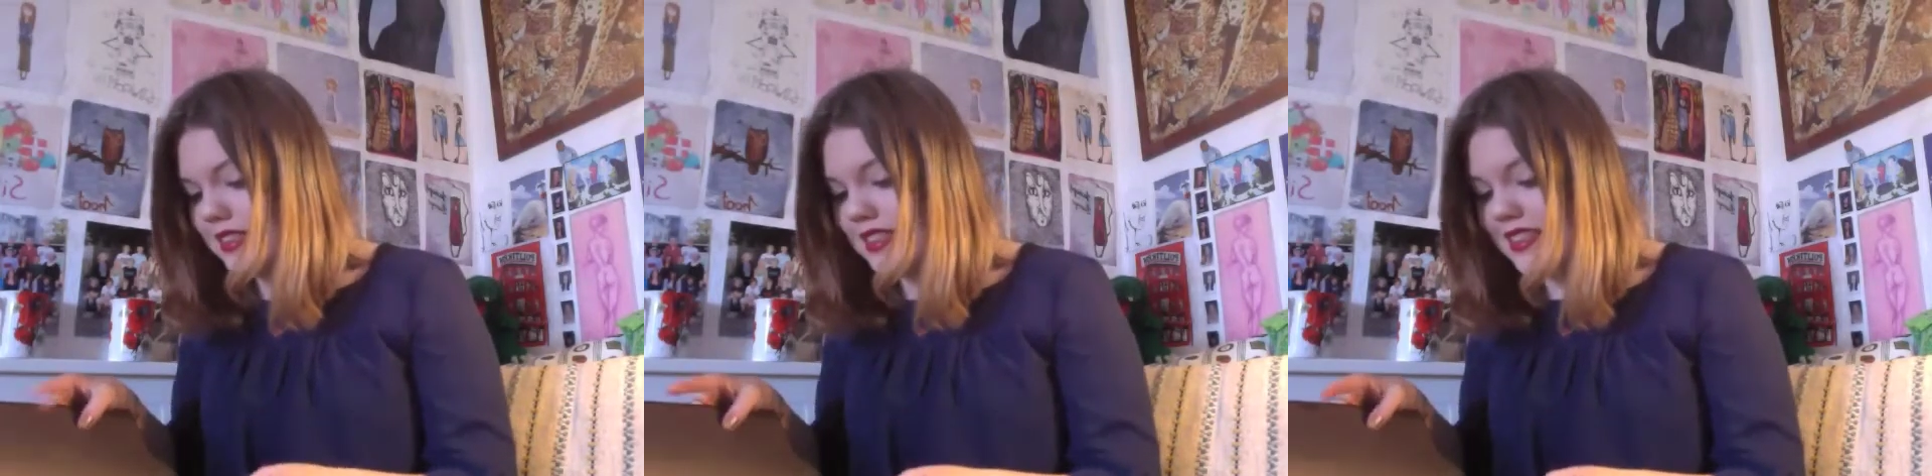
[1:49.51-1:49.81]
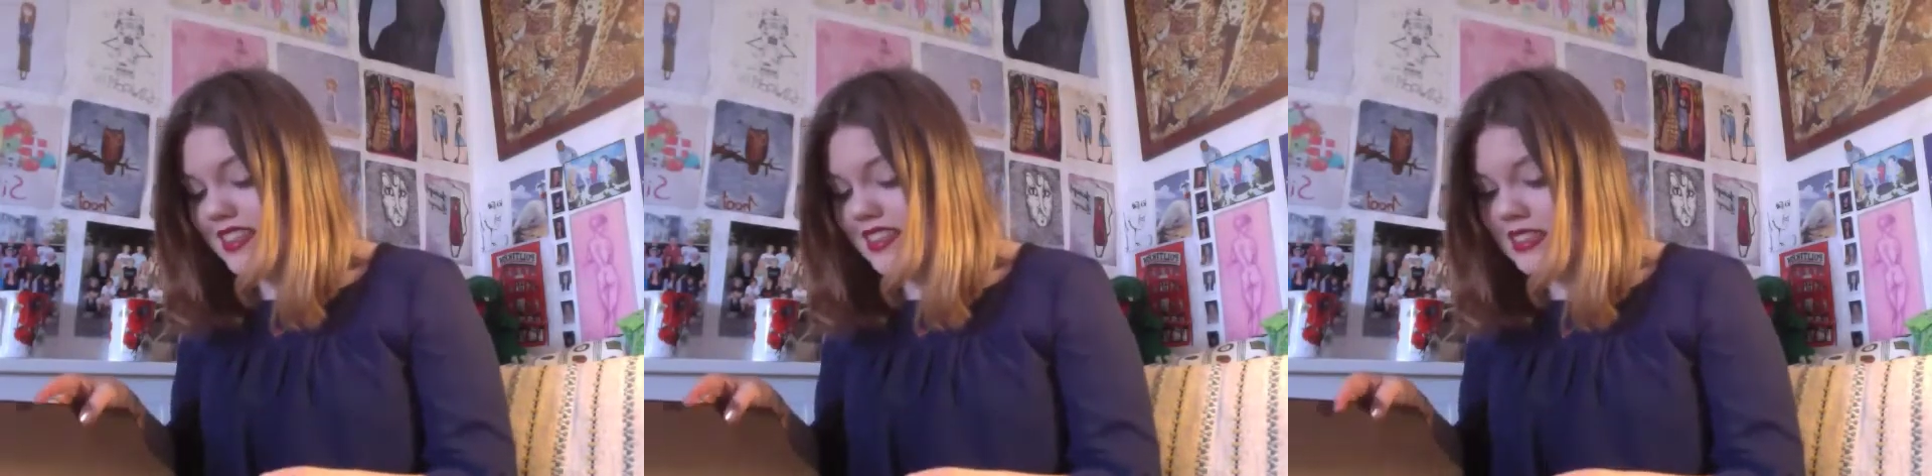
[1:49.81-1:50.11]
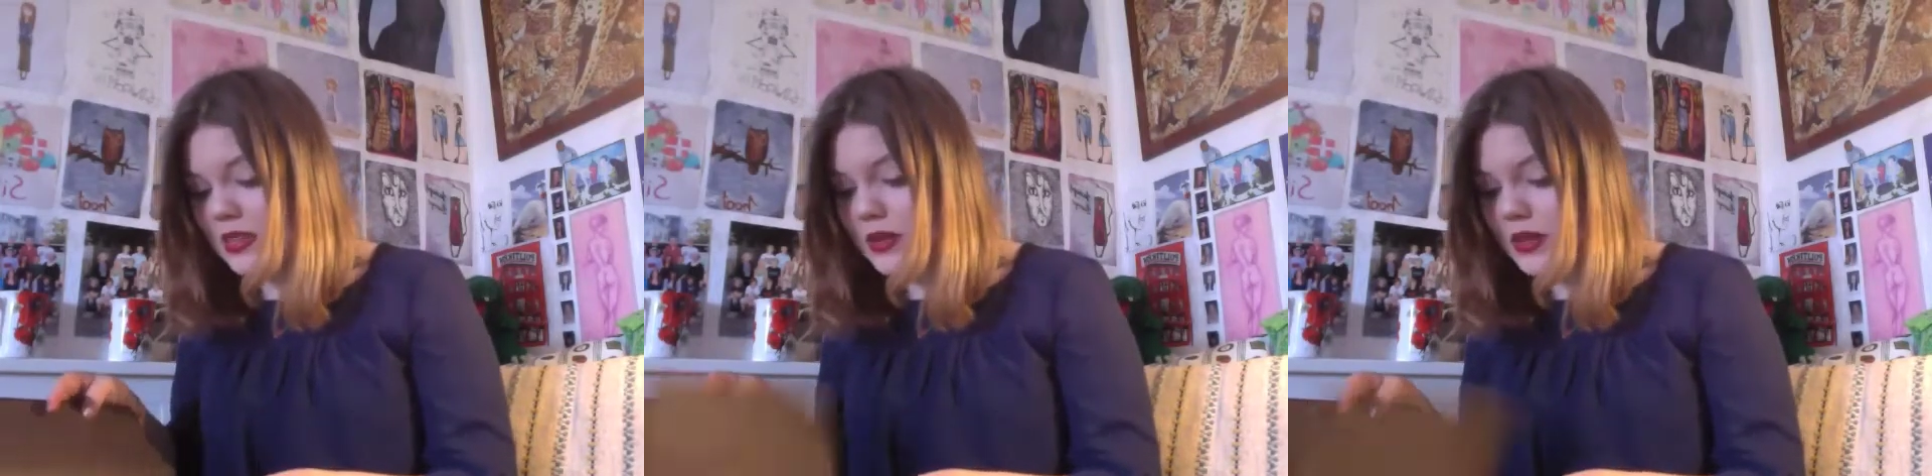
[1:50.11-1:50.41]
this
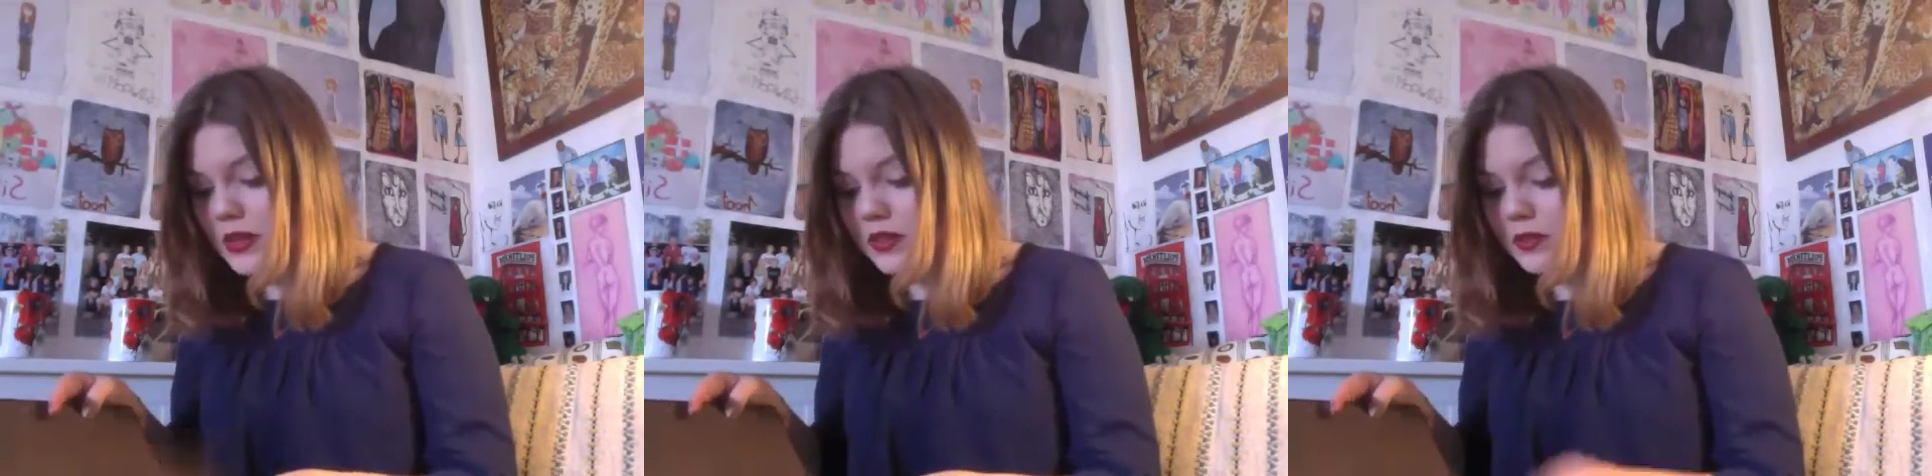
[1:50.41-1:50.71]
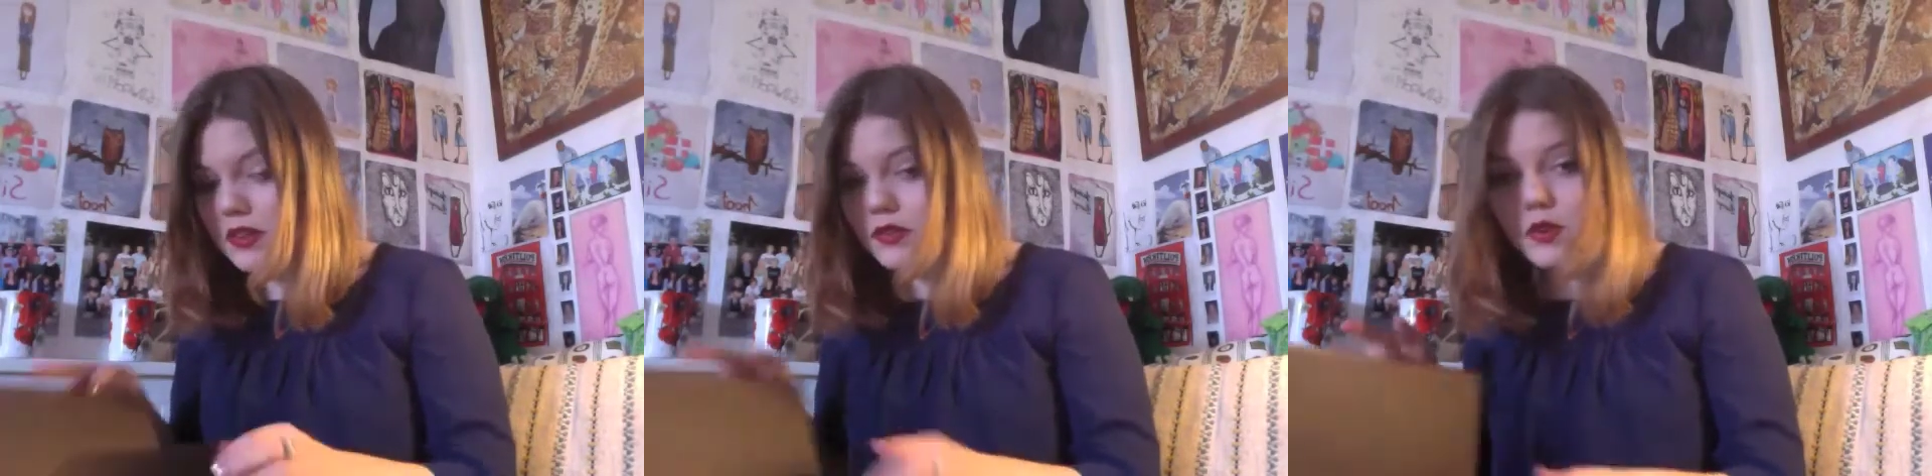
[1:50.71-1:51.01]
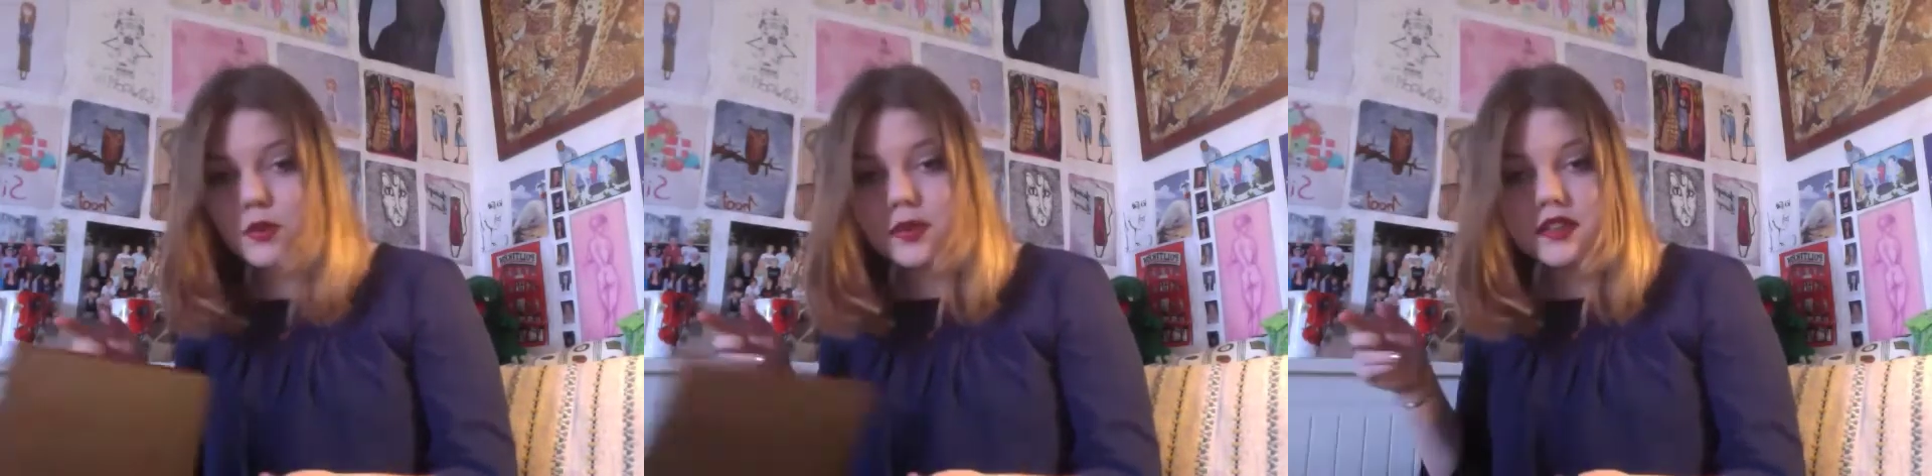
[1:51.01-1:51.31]
only cost me
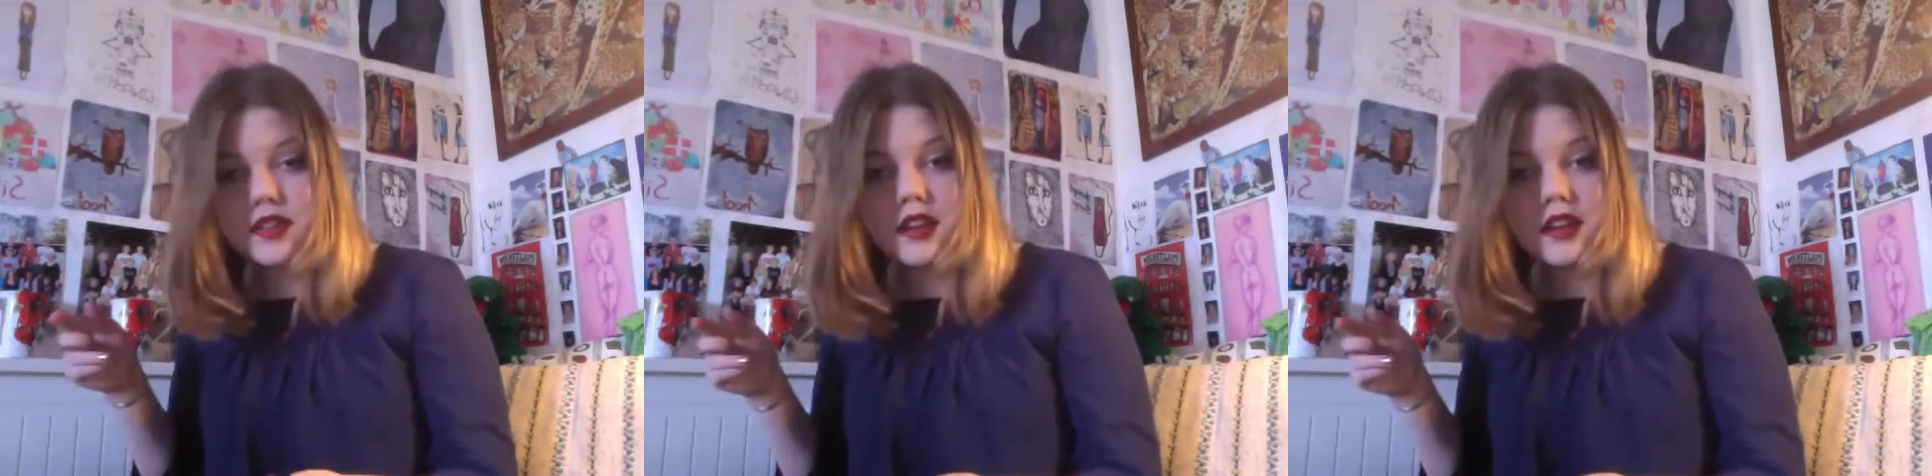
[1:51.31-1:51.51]
£4